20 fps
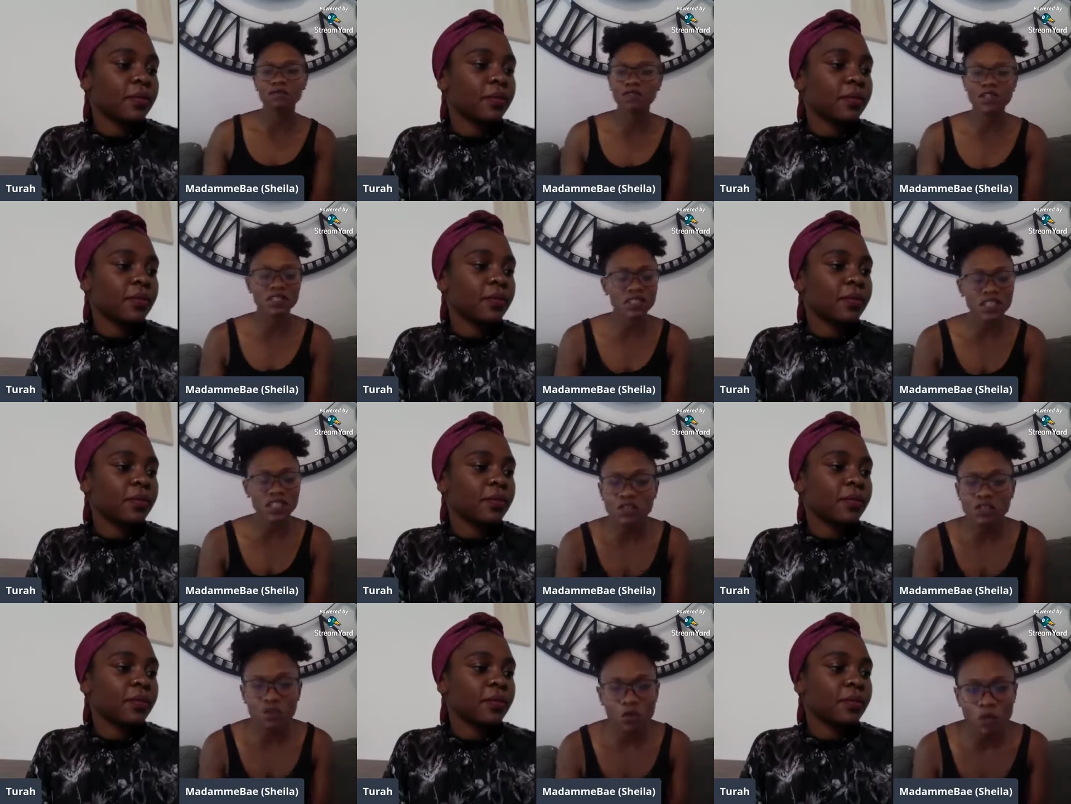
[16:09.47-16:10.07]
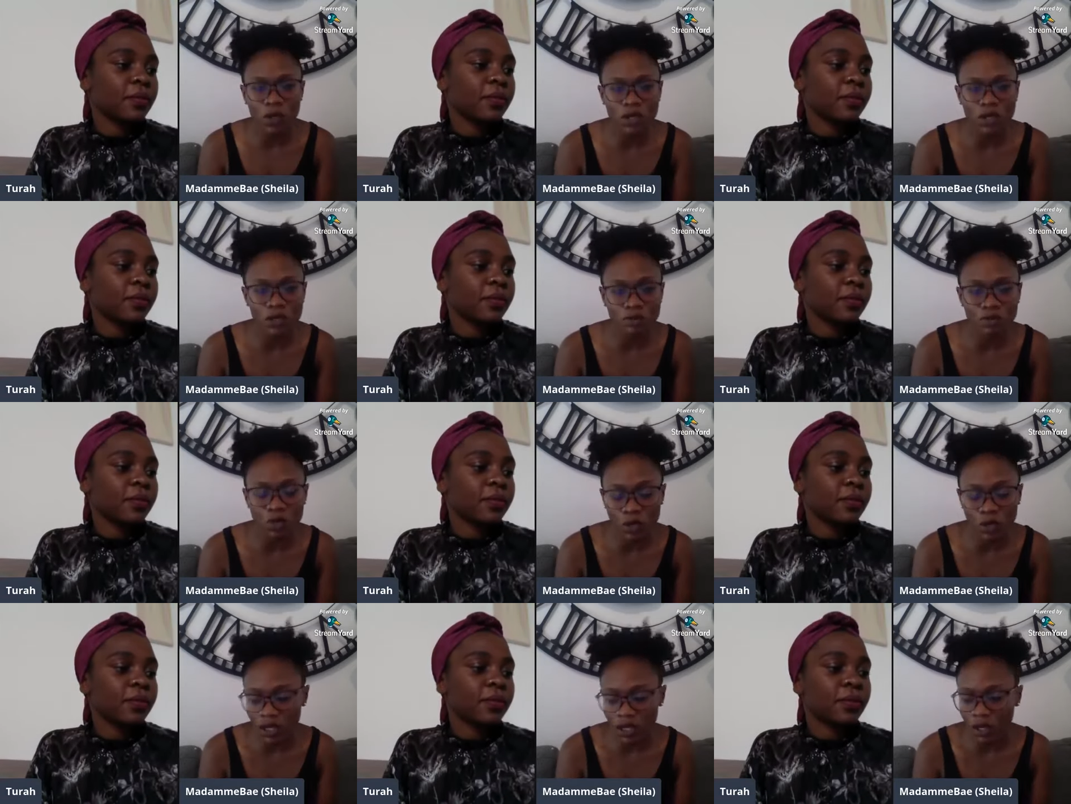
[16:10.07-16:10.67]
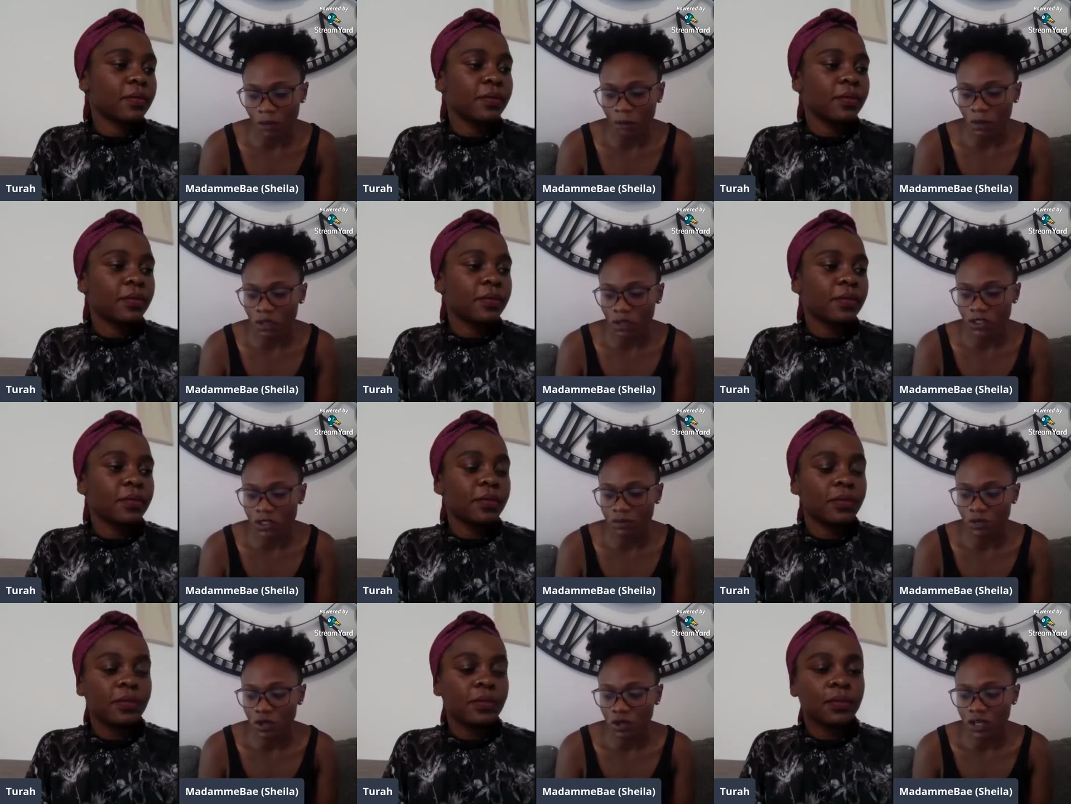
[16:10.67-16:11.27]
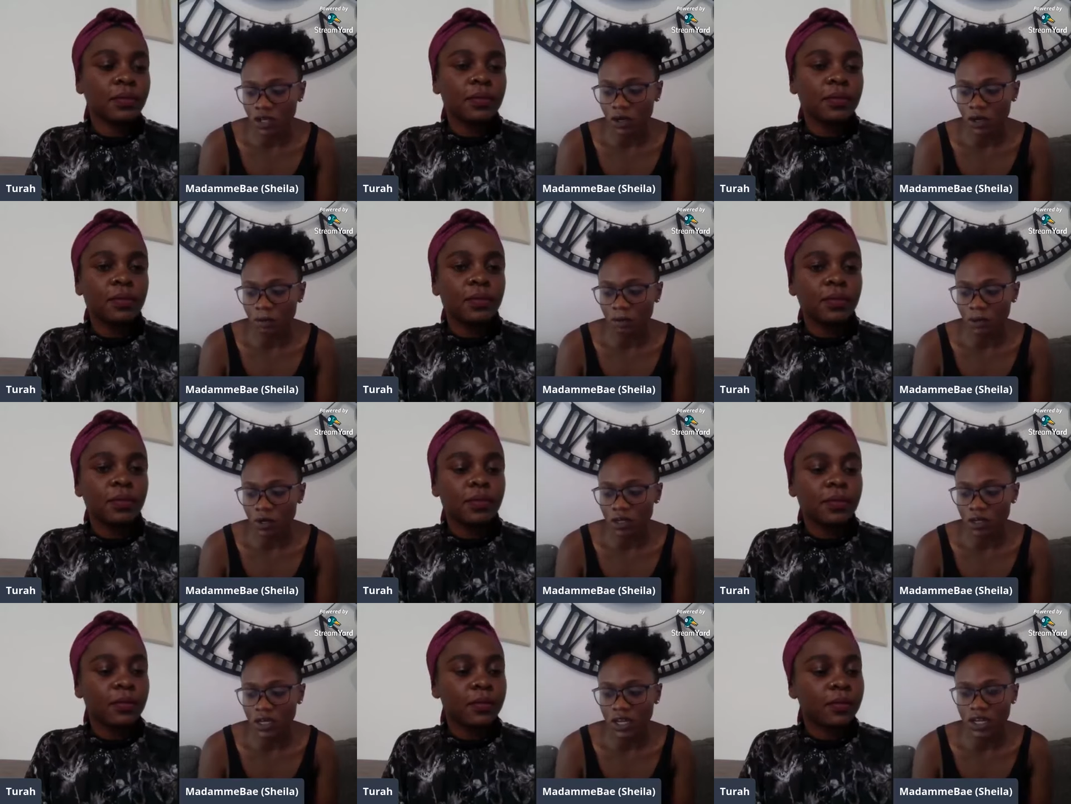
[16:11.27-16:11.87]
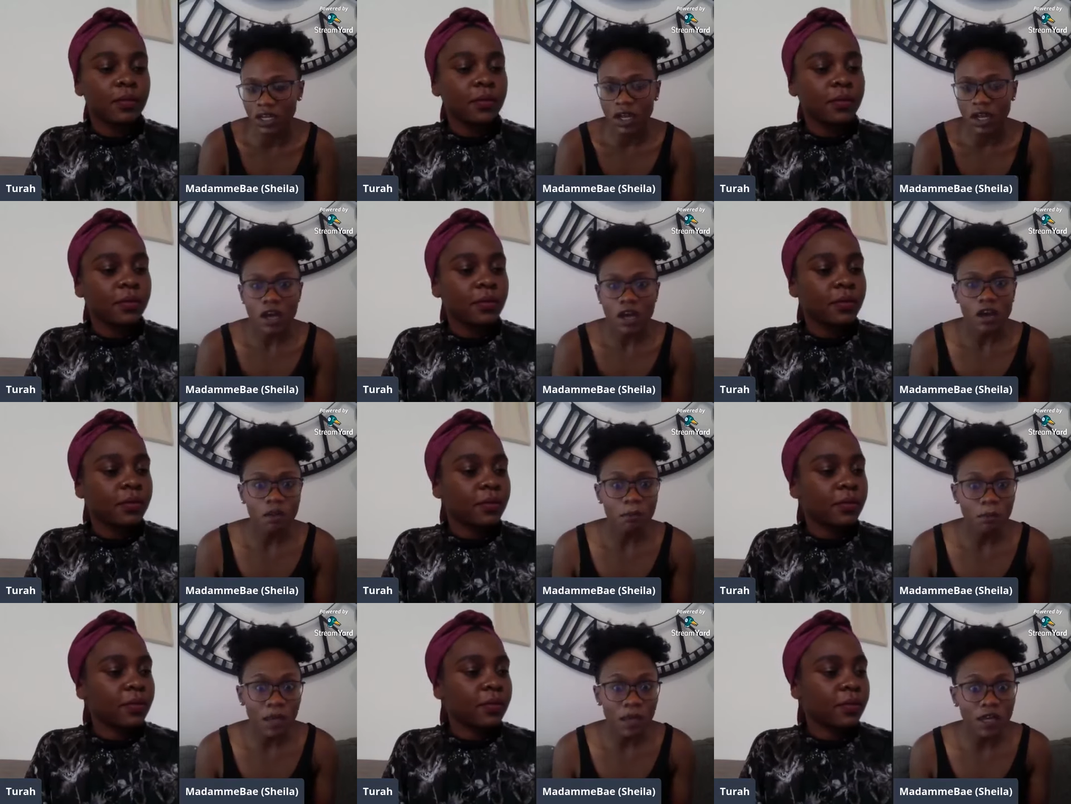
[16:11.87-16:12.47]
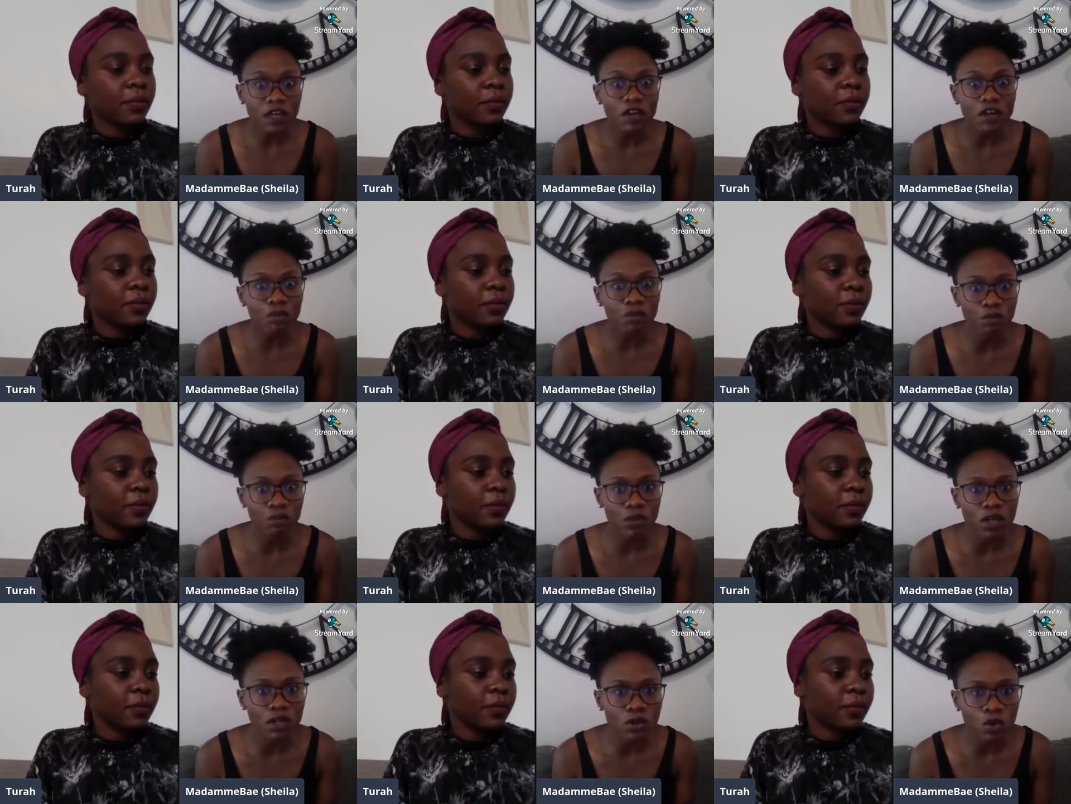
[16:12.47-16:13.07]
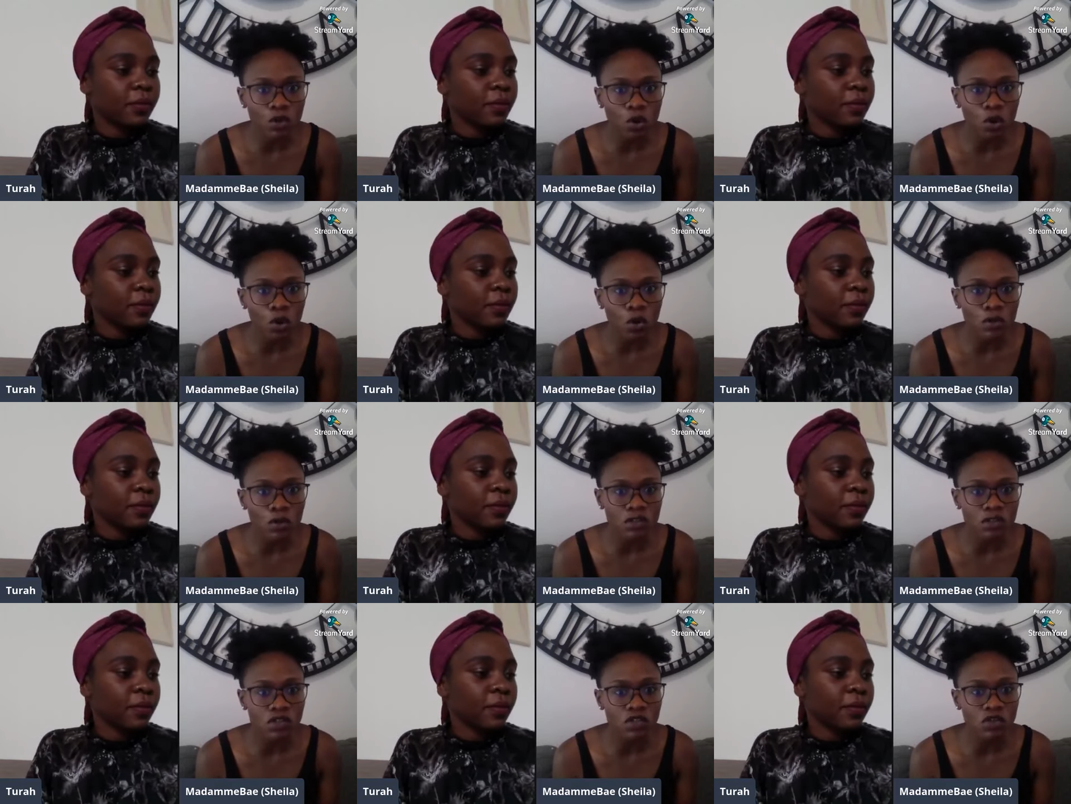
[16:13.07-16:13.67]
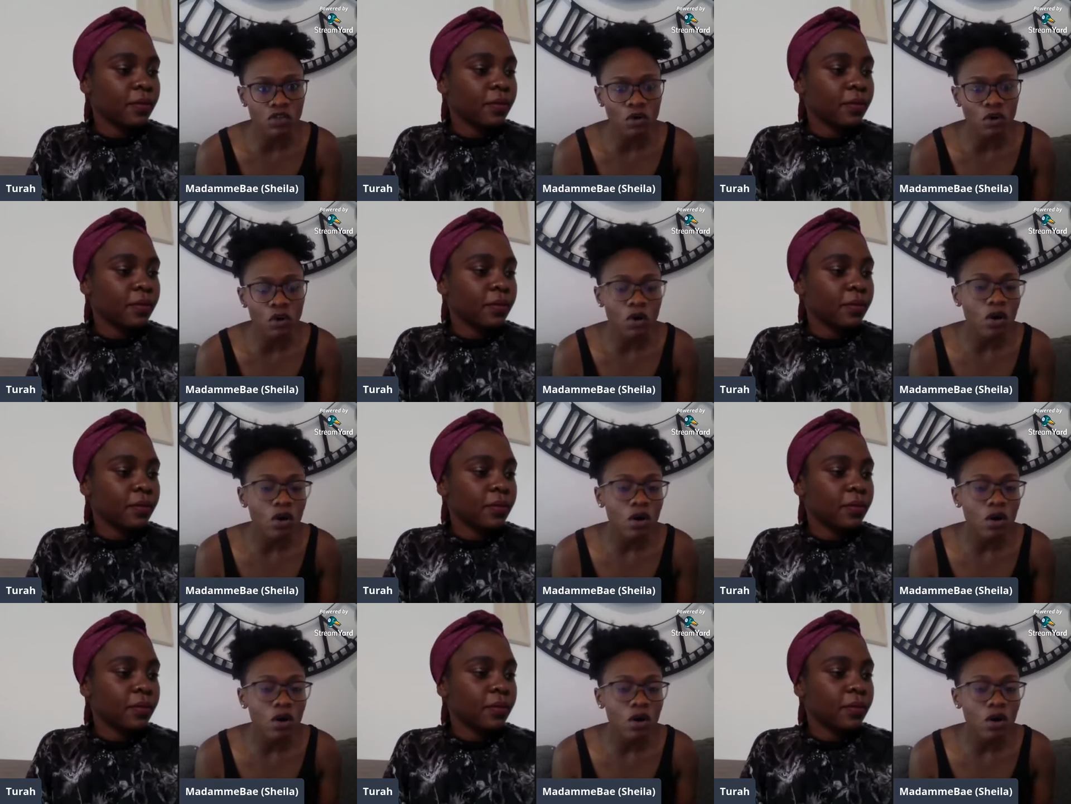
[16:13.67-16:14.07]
Speaker 1: That's not what I'm talking about. I'm talking about like making real gold, you know,